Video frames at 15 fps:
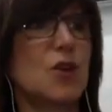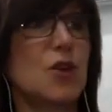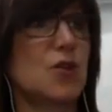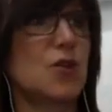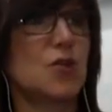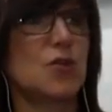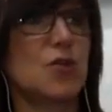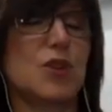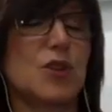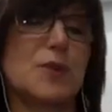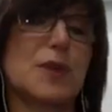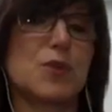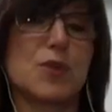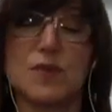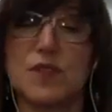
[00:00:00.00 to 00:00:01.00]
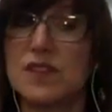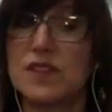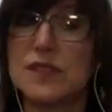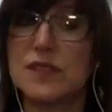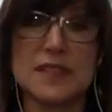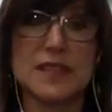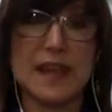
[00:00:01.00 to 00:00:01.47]
who could be
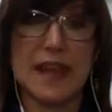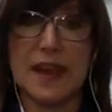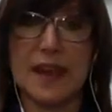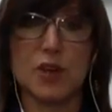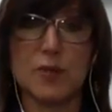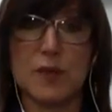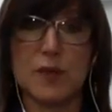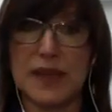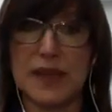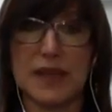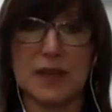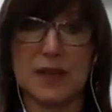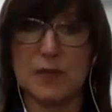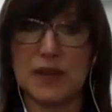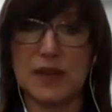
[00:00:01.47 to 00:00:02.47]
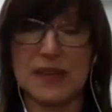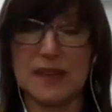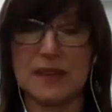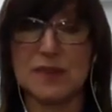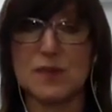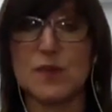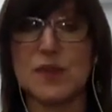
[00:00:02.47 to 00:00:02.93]
provoked into anger by anybody
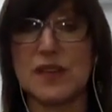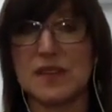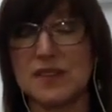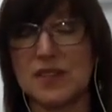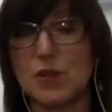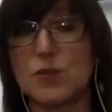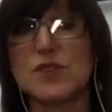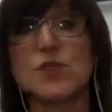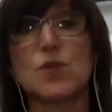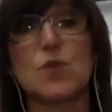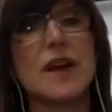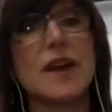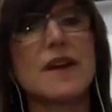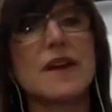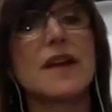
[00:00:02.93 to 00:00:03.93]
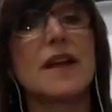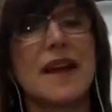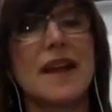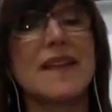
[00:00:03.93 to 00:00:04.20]
else, because he was aware